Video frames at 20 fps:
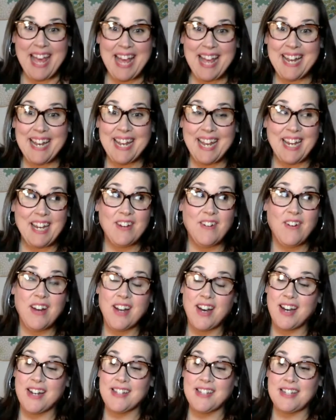And, and
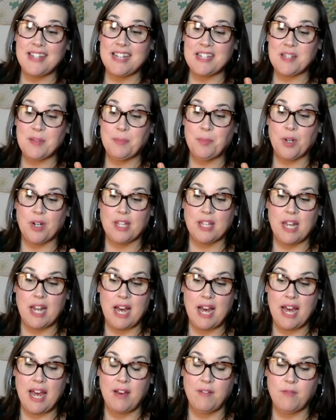honestly, that's a book that
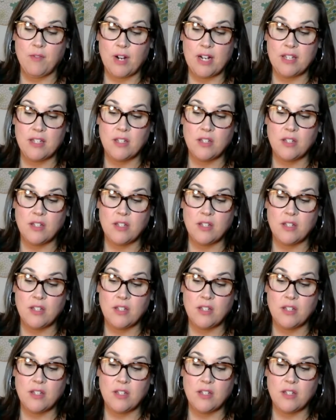I have read